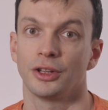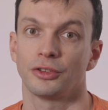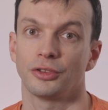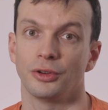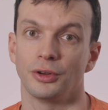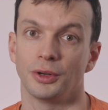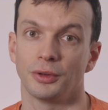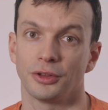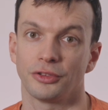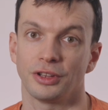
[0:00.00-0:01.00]

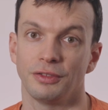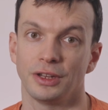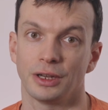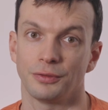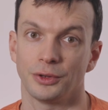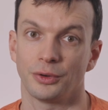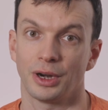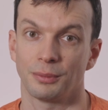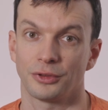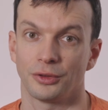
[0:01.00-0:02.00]
So saving a few
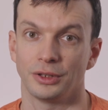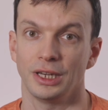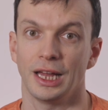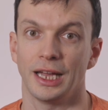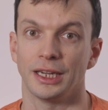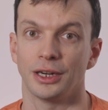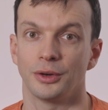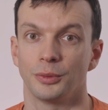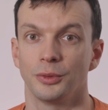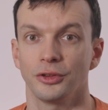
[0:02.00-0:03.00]
grams on the
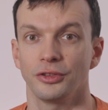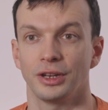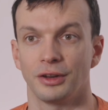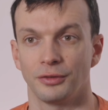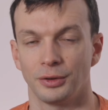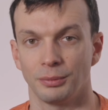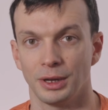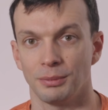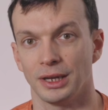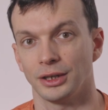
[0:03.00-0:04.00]
liner was never
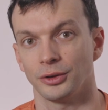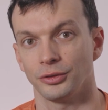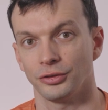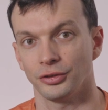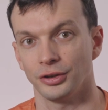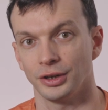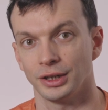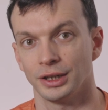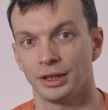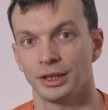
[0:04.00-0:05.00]
my main concern.